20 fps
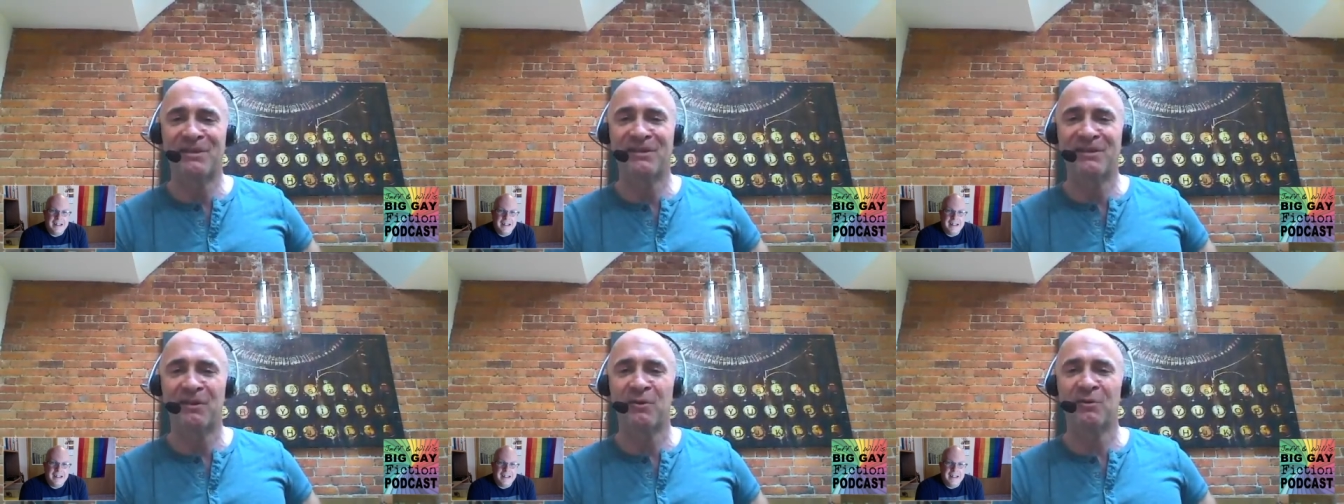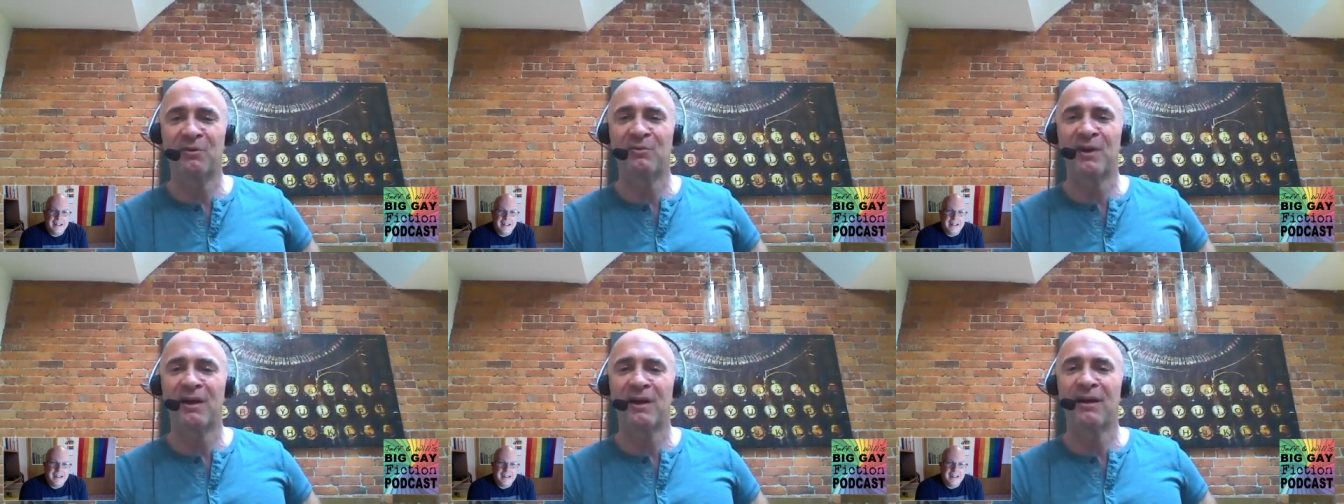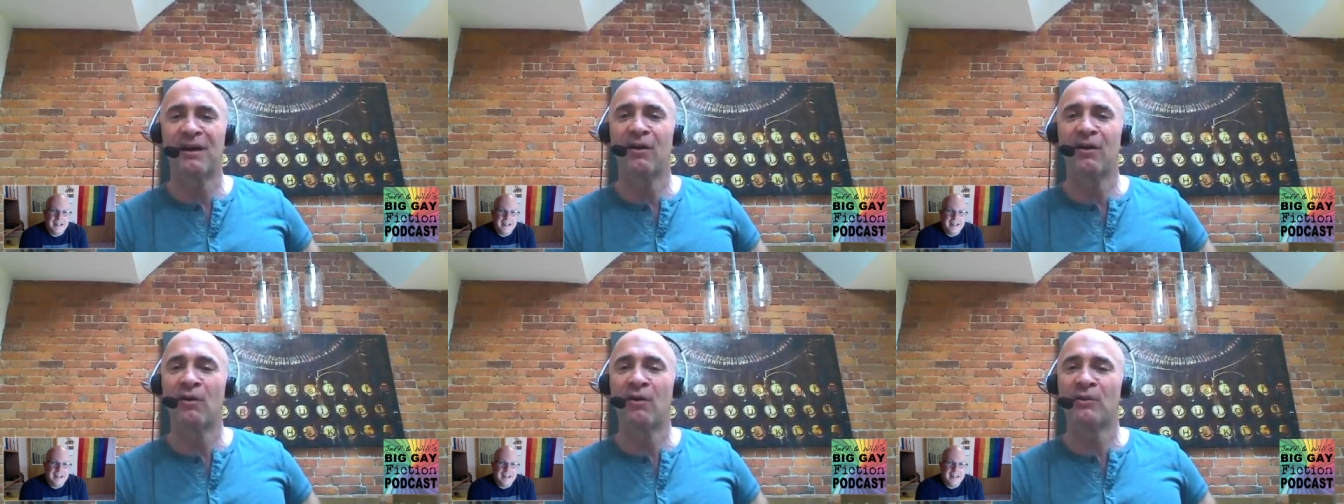So,
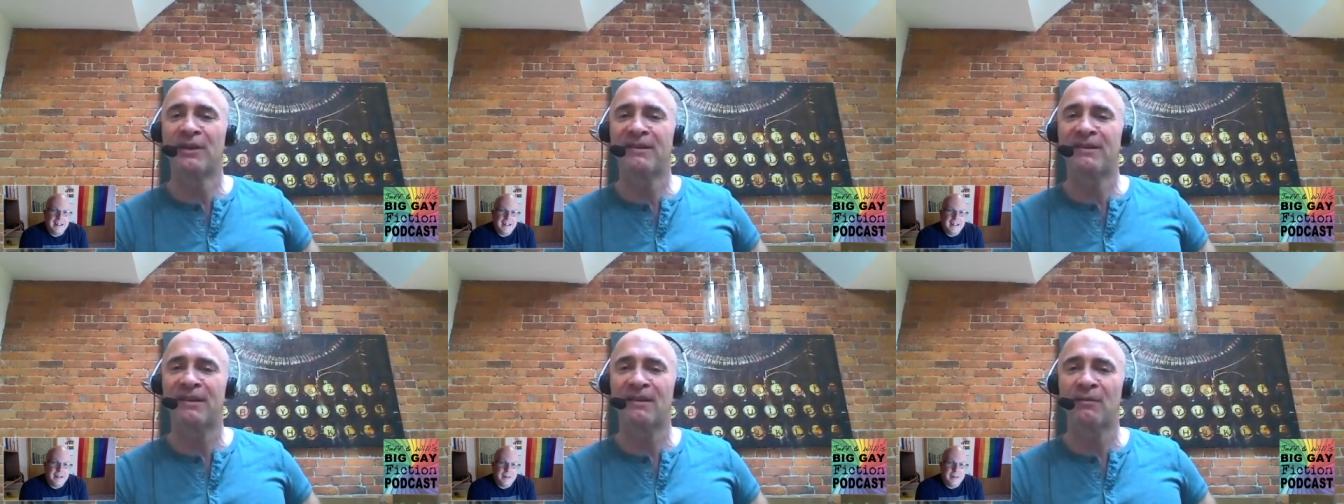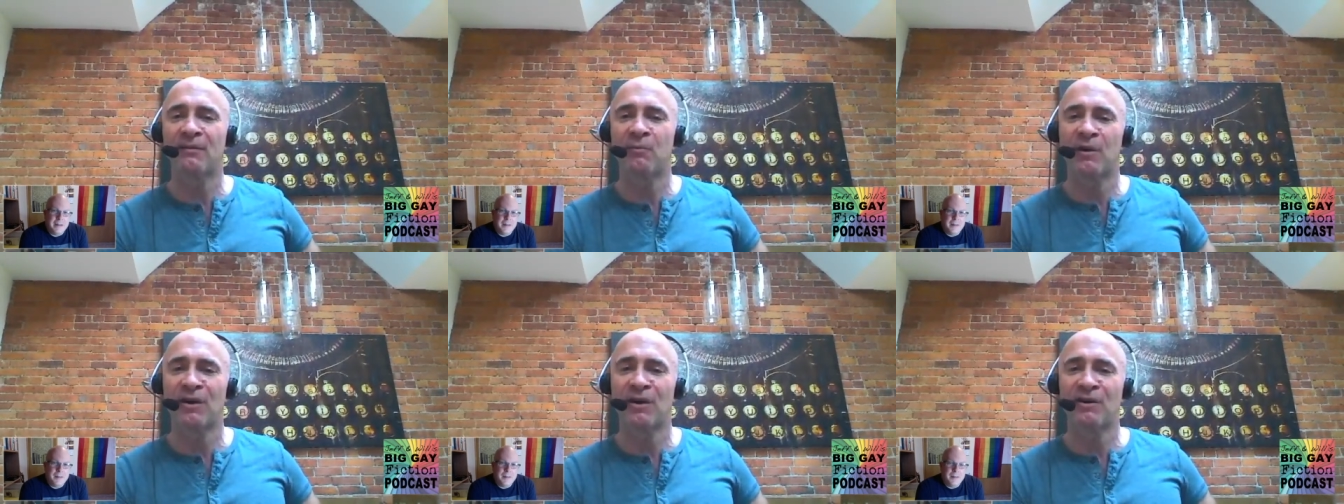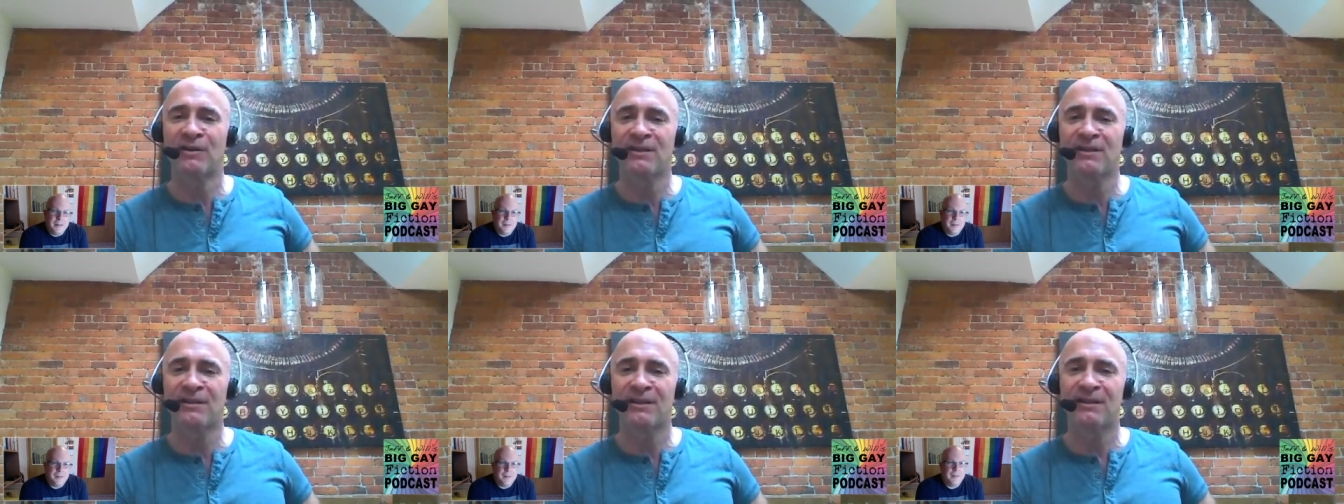Only Say the
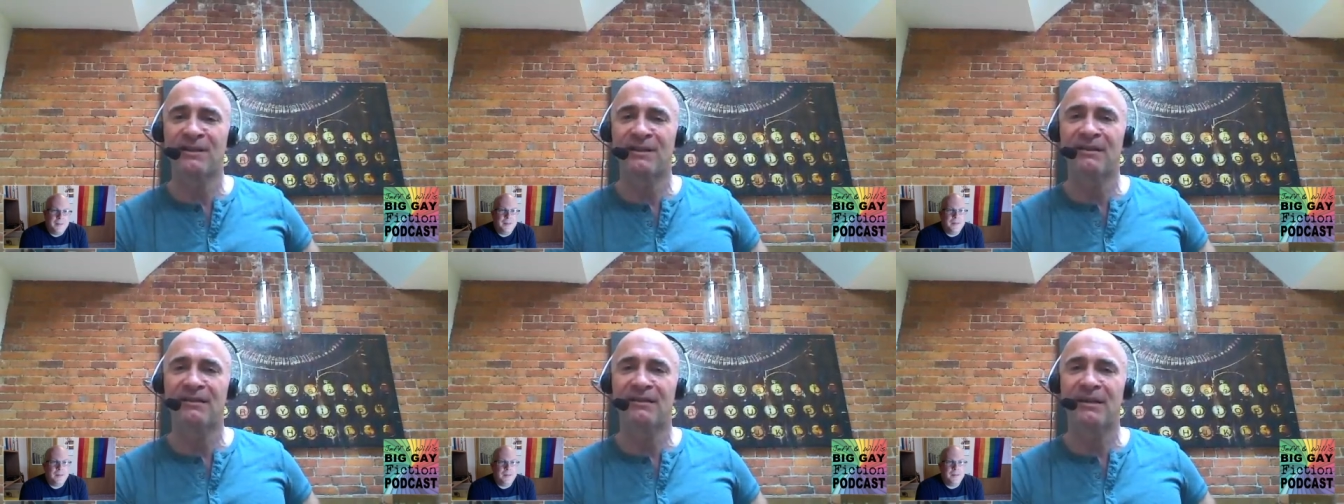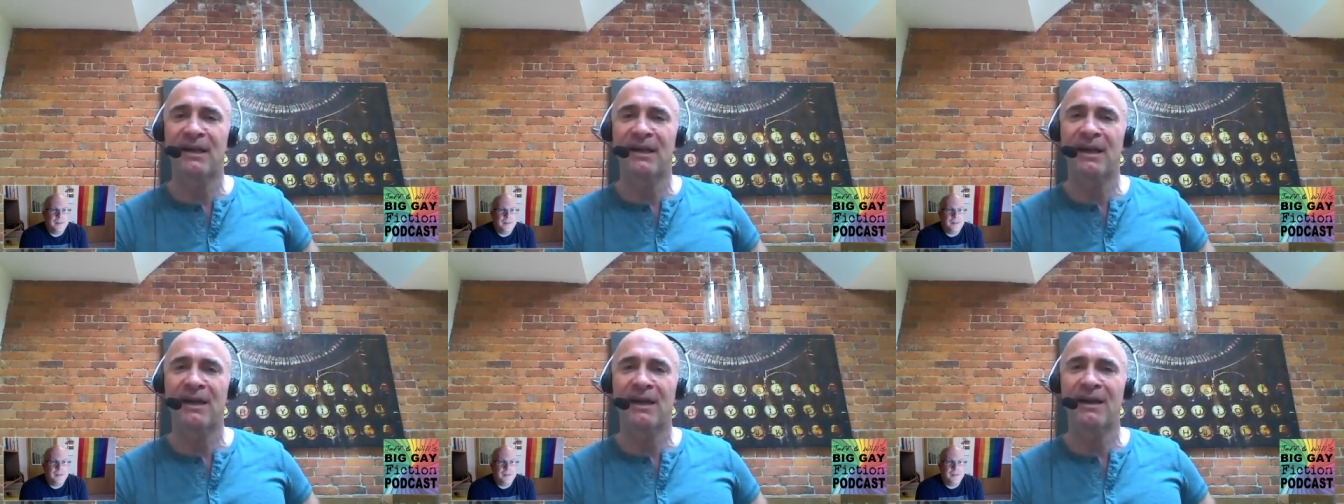Word is